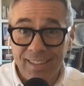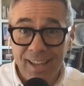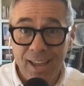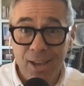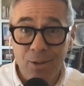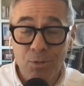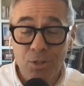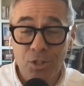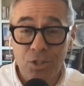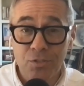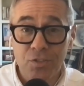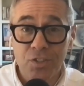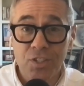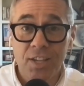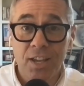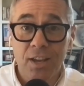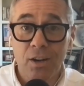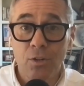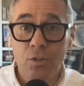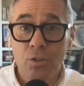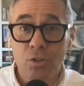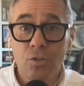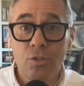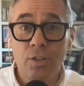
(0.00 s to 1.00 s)
language of
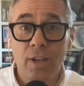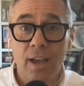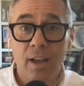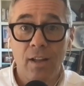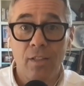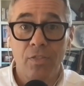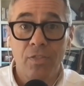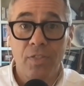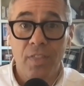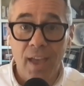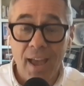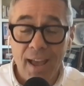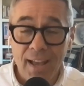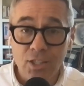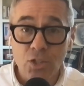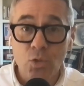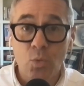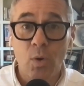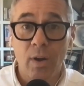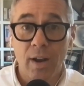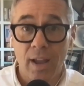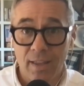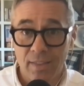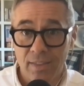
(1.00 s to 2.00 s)
settle you down,
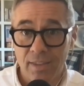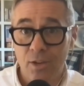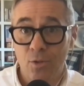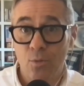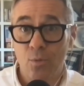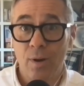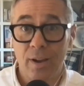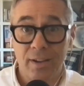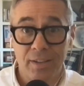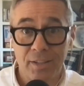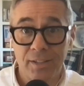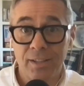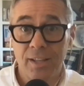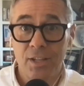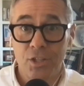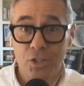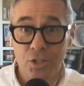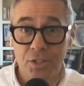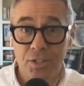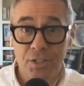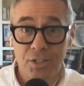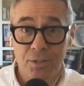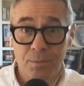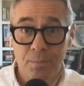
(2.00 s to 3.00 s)
that's what I think
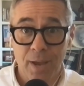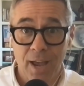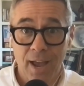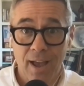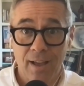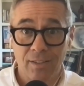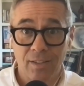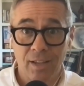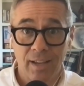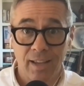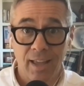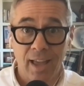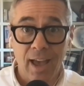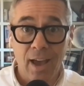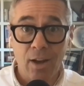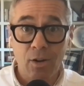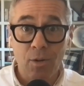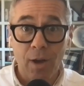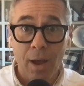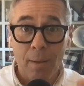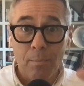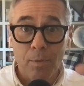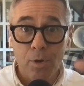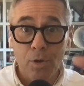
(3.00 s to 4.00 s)
regulation is about. Like, how
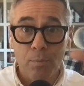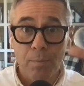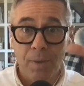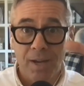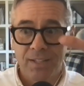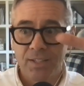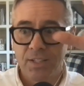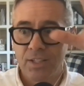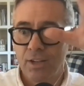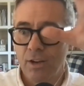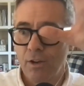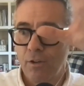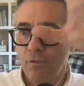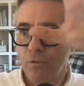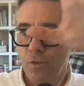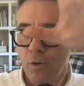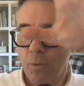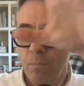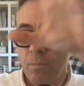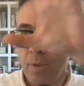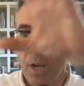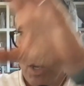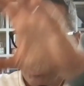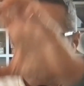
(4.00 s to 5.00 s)
do I move myself
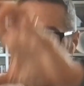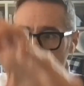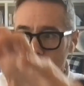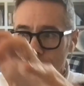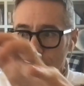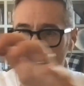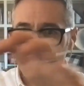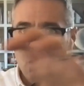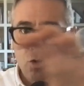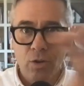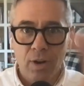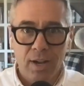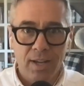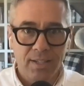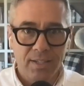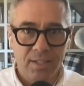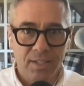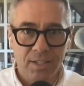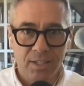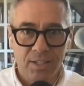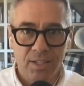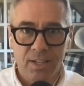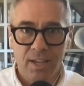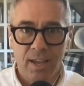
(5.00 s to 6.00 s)
from
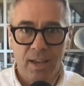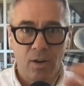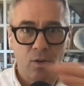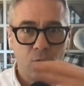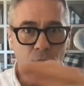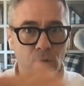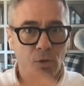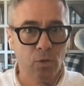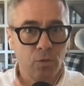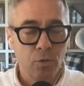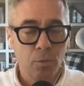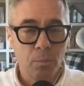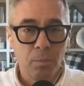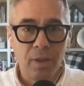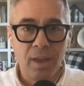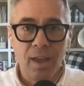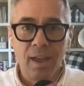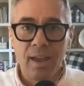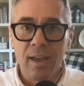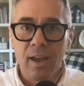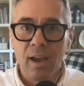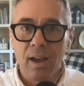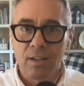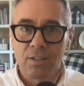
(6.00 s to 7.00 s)
stress to settled, or from
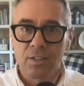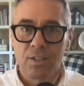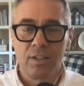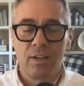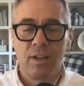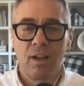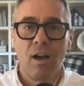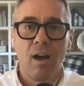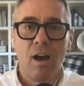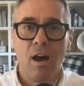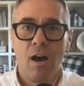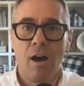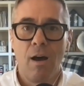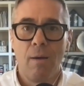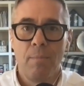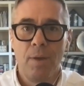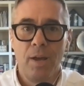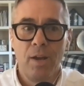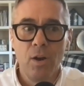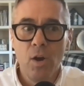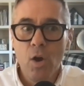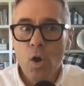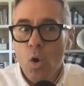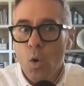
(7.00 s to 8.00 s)
chaos to calm?
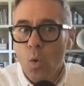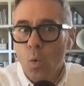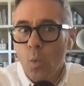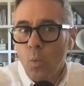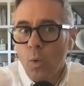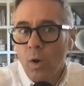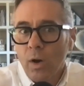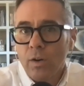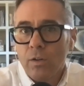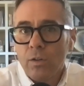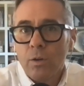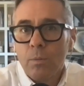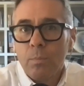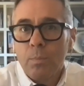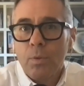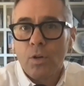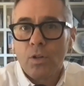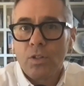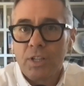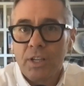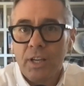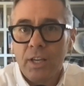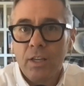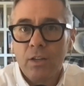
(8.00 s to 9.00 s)
And what are the
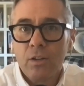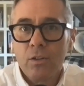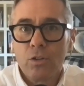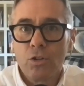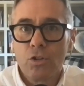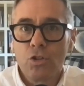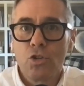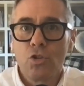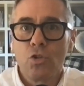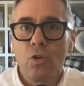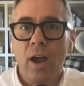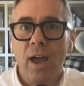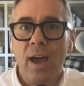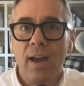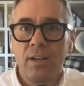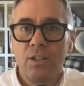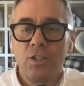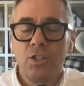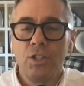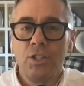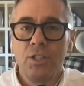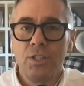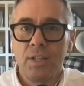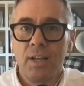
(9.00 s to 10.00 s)
particular
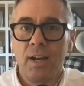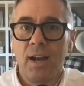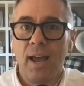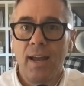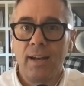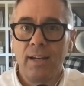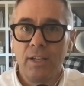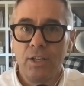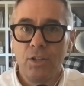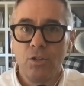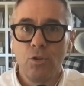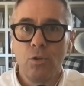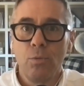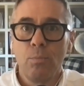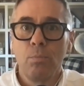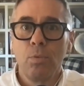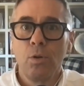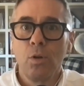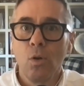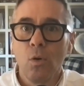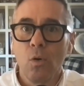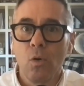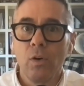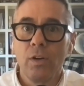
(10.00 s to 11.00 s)
strategies that I need to
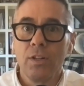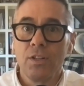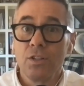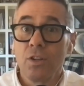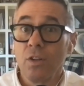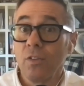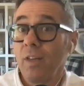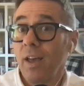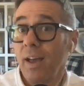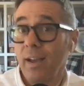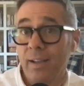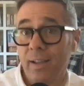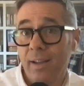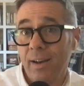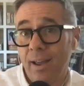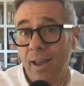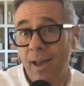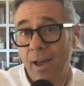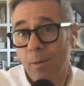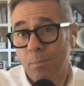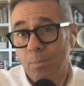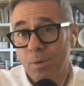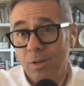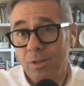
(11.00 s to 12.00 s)
employ so that can
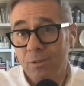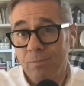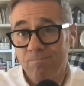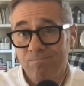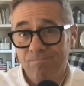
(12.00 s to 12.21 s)
happen?